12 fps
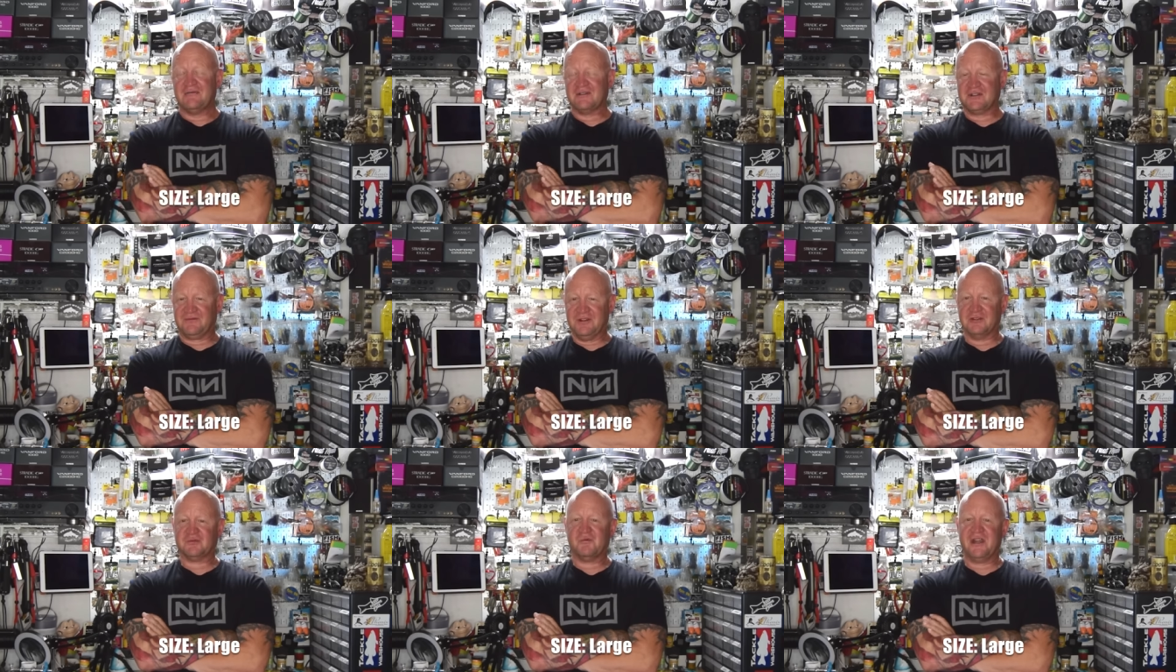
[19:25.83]
which
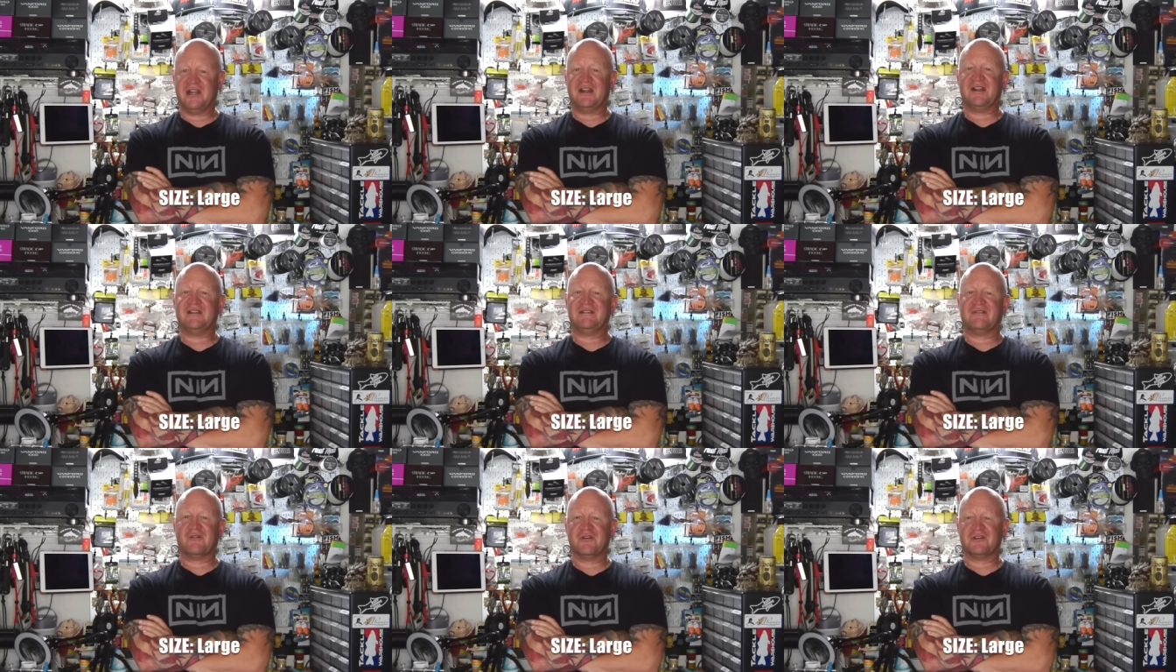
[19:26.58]
feels weird
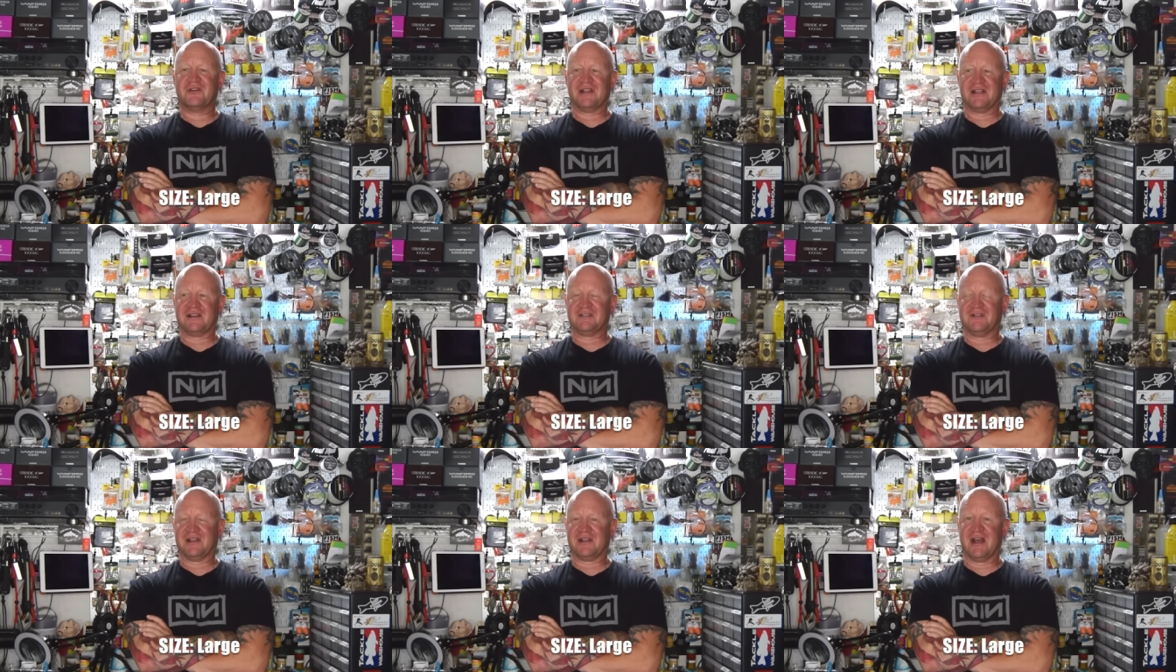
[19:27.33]
ordering it.
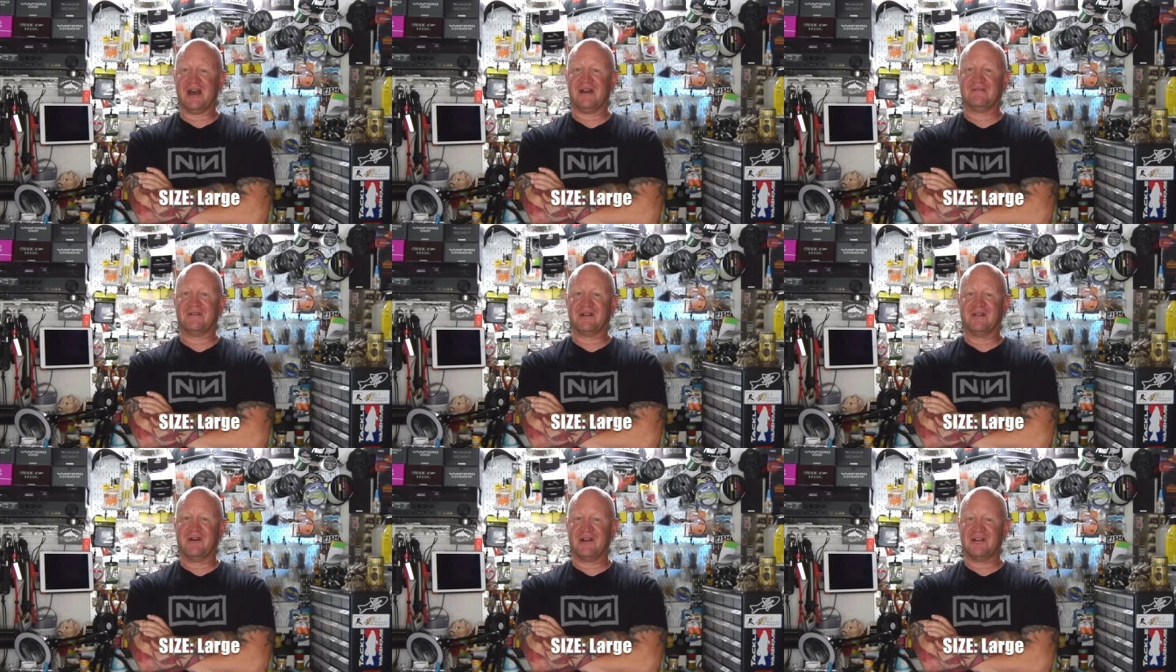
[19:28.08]
You're like, I don't want
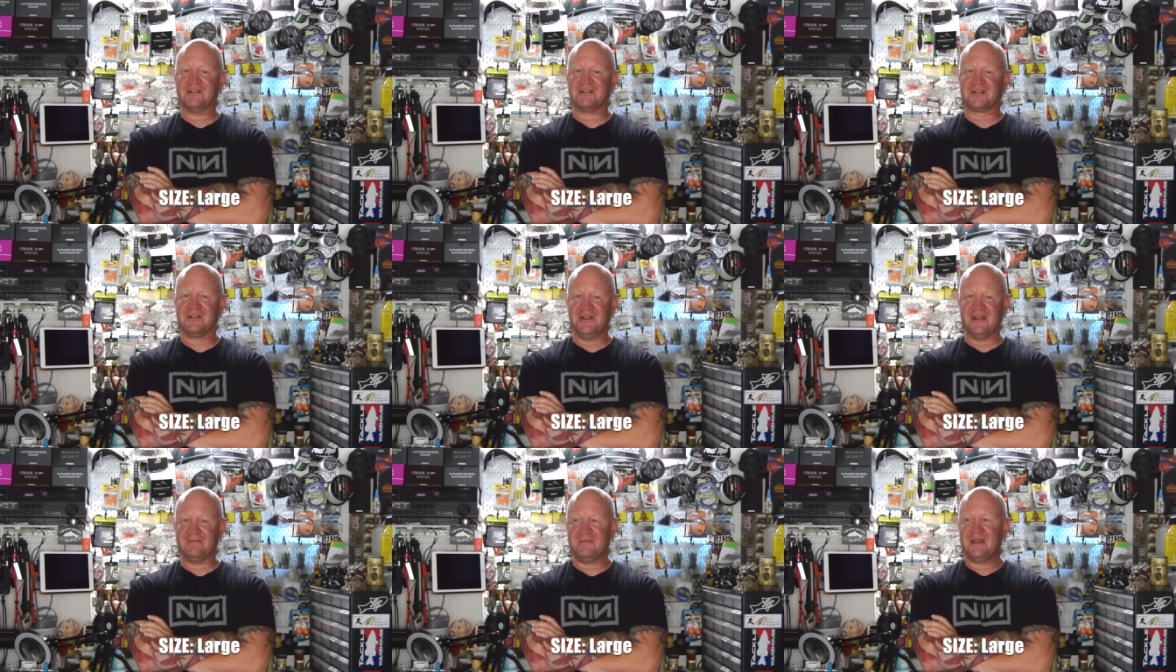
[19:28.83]
a large
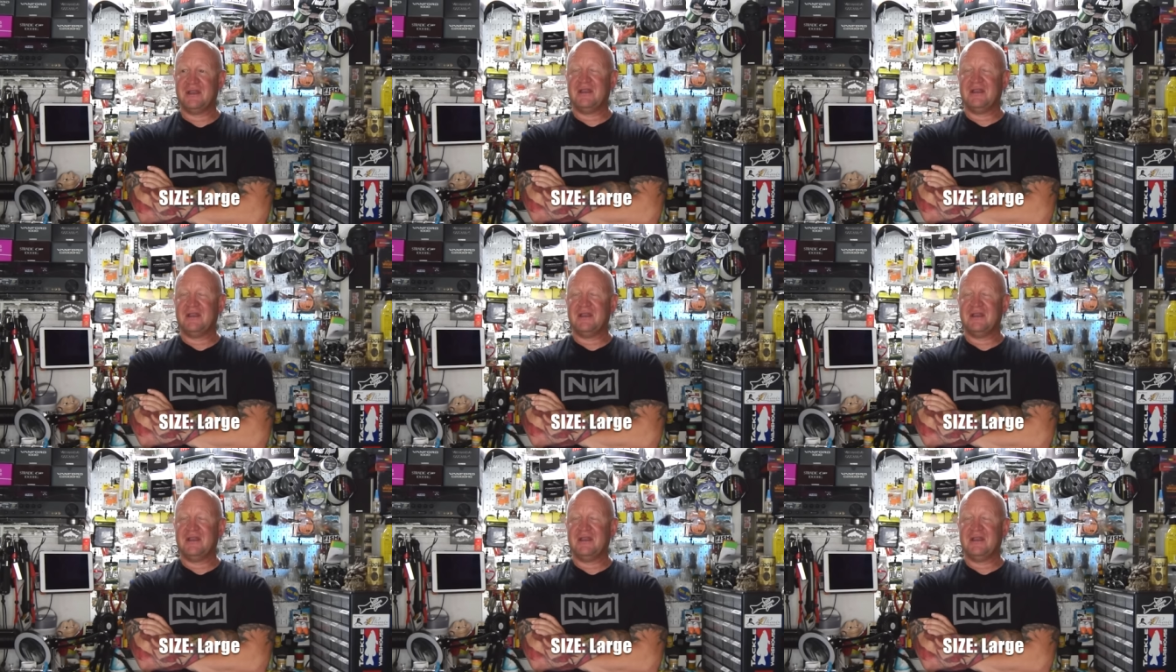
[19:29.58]
clip.